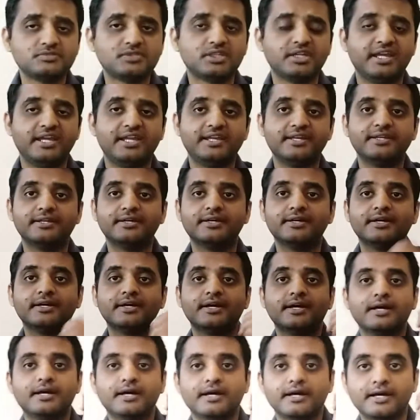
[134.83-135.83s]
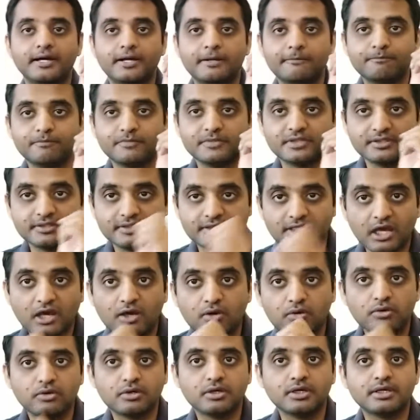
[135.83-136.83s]
And
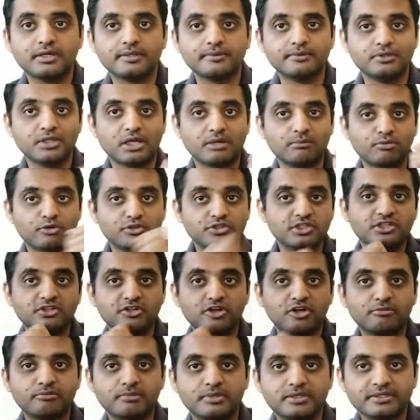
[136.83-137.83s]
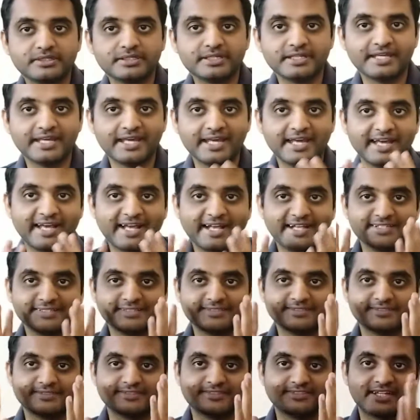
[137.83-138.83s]
now the Modi government has
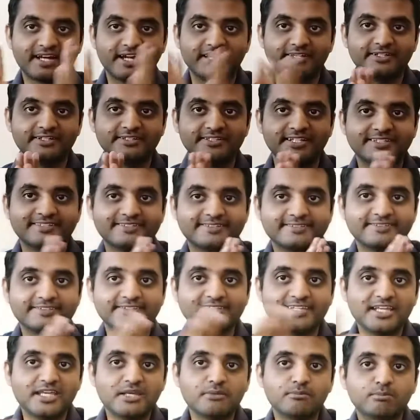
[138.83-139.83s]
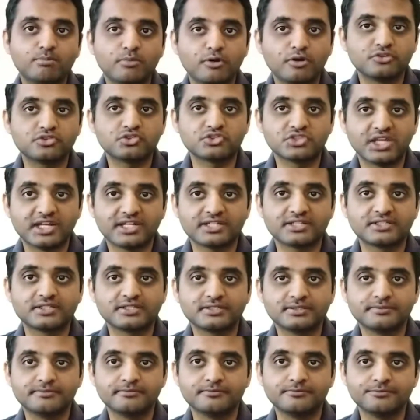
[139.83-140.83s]
started the same project
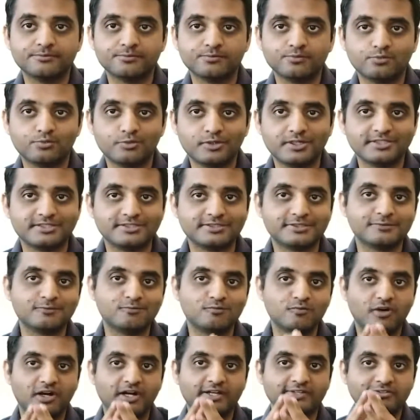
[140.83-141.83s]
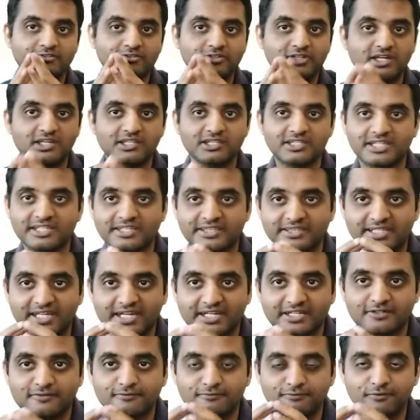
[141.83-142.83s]
which was done in
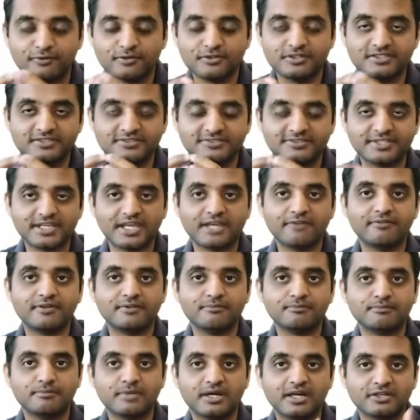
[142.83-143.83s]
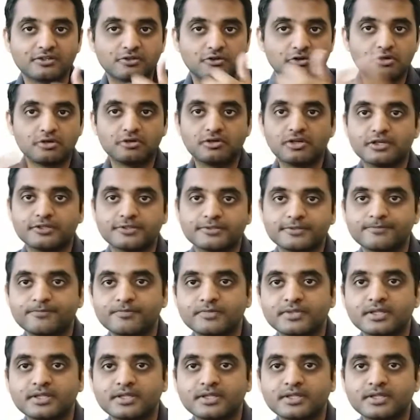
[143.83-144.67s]
1947 by Congress.